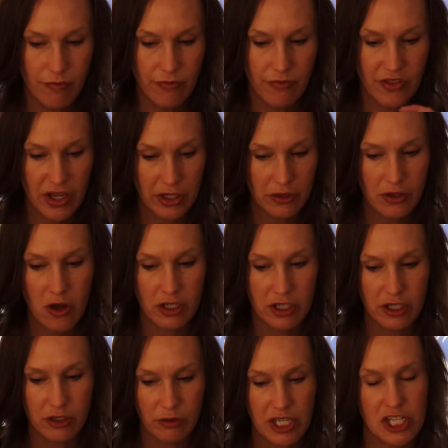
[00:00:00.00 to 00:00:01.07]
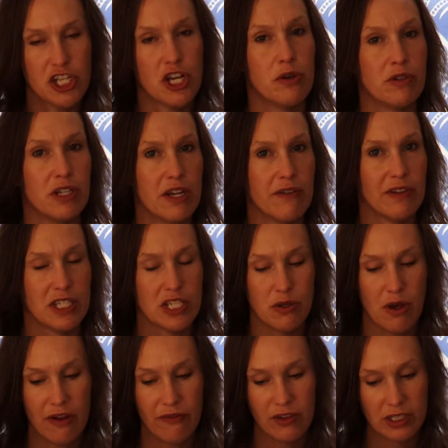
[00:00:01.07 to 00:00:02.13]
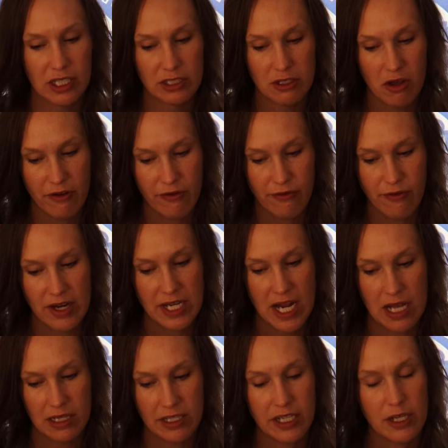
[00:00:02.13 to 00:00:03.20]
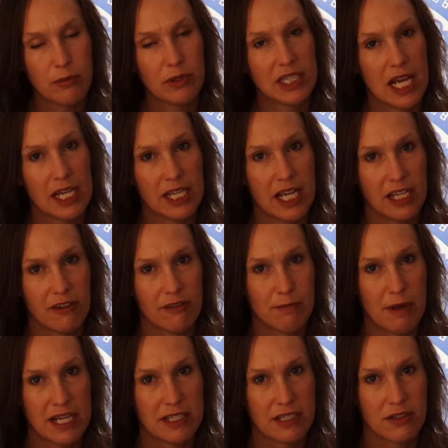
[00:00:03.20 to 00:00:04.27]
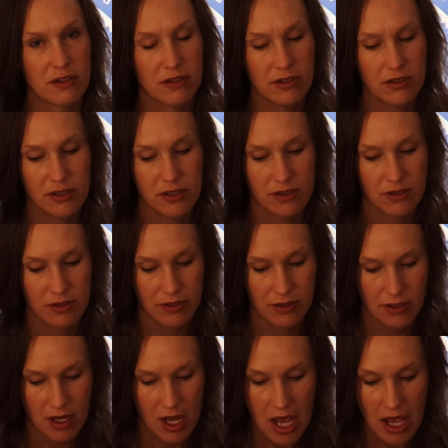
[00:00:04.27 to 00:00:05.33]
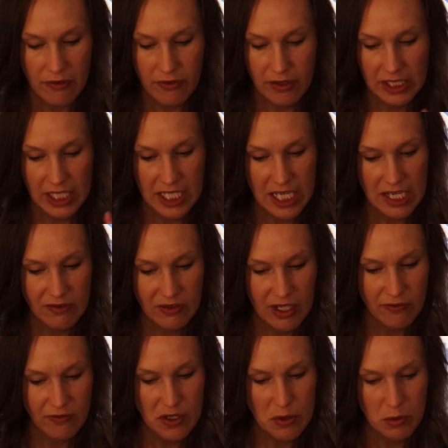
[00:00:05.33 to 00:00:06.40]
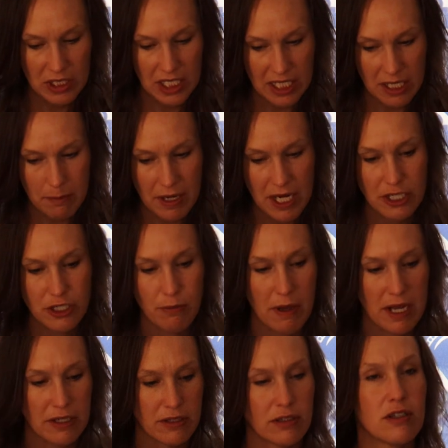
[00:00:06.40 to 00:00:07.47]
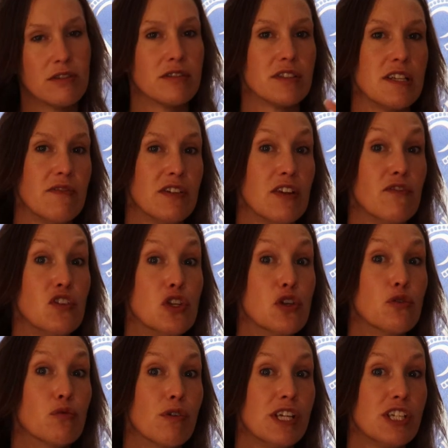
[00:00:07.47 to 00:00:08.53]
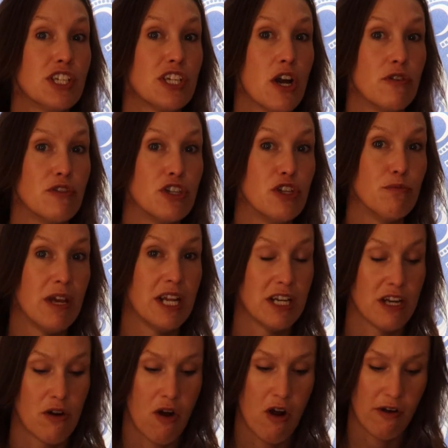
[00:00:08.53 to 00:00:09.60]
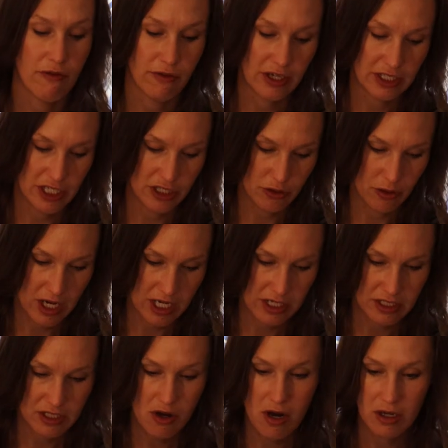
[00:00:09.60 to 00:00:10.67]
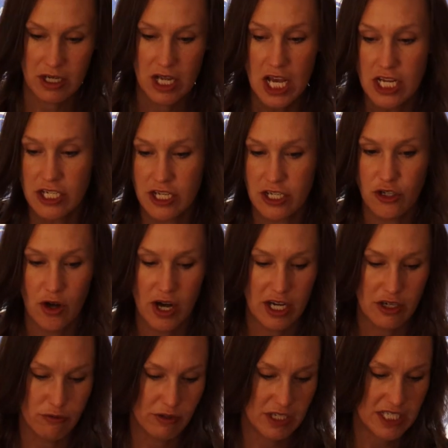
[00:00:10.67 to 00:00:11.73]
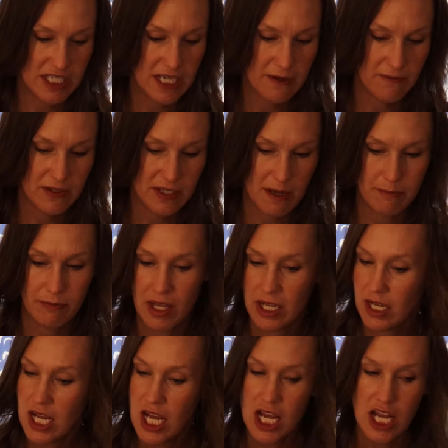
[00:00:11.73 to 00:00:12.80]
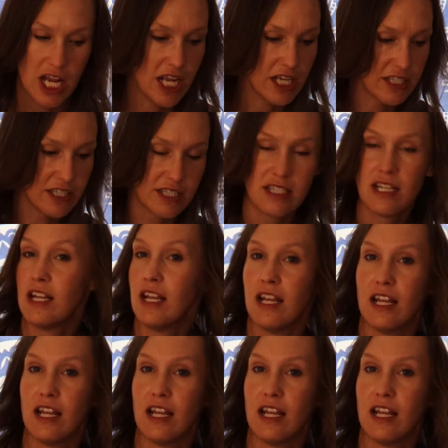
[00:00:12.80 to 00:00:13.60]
They're not going to reach out and give it to you. I feel a lot of finality with that King of Pentacles. Feel like even if you were like a Page of Pentacles, even if you reached out and you made an offering to try and talk, to try and receive something, it's